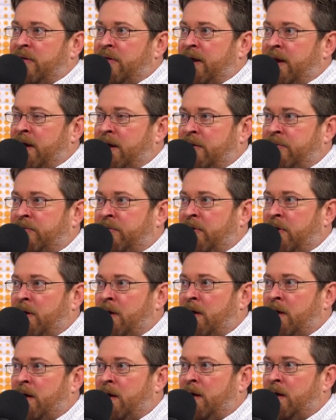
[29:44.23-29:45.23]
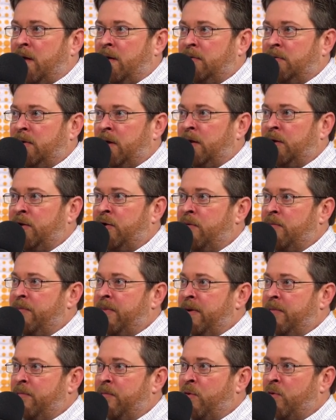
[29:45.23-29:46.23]
that's a little
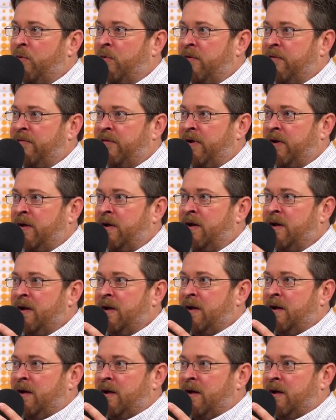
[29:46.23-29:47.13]
bit more of a